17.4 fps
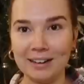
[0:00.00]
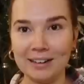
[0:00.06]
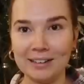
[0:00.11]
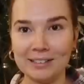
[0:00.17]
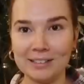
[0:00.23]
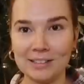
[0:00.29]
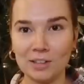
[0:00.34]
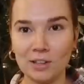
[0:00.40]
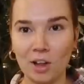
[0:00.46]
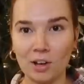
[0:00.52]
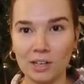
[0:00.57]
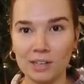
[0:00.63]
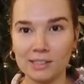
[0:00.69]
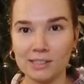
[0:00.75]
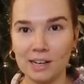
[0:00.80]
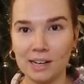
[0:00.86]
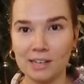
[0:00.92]
It is the
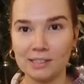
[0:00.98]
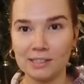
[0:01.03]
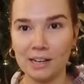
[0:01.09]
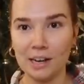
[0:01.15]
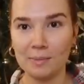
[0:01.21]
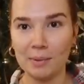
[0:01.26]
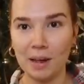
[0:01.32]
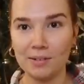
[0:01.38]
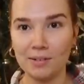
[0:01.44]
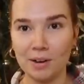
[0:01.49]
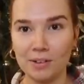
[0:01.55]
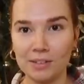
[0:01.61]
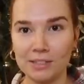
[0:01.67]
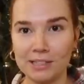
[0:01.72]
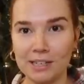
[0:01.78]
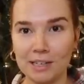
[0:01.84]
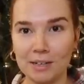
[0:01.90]
longest last name I've
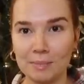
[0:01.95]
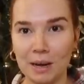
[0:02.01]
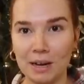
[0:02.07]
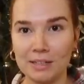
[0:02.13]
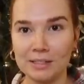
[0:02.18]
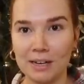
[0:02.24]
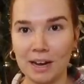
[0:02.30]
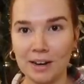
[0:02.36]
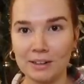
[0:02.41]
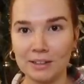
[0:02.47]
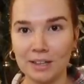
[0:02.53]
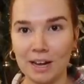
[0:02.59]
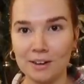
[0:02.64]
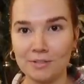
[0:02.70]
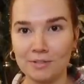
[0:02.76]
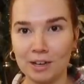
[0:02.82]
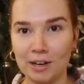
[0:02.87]
ever seen in my entire
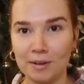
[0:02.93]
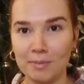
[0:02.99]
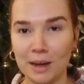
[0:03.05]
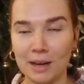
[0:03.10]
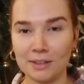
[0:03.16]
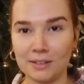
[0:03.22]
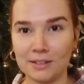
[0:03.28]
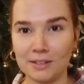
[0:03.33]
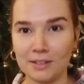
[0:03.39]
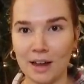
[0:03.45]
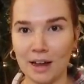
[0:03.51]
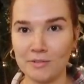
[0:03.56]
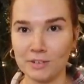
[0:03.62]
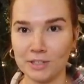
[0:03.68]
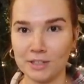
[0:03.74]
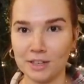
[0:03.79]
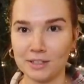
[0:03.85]
life, and it meant
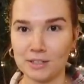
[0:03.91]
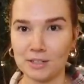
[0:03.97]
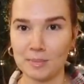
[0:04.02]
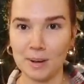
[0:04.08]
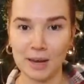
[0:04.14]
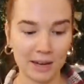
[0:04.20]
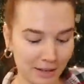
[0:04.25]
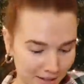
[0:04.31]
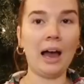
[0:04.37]
everything to me.